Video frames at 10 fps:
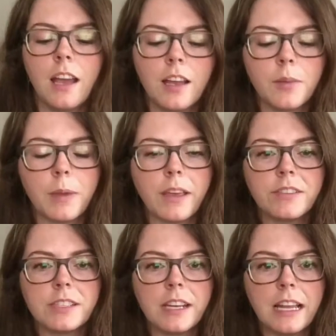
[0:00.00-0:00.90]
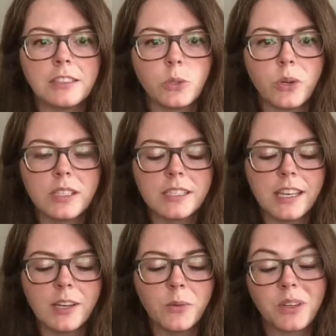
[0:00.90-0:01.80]
I've seen an Altoids
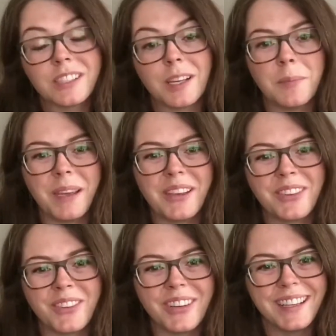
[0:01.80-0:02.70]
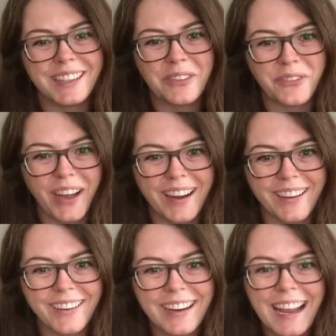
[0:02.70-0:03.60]
tin where somebody threw it in the
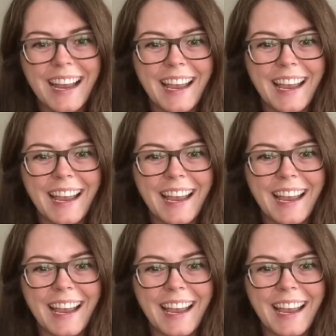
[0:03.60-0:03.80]
fire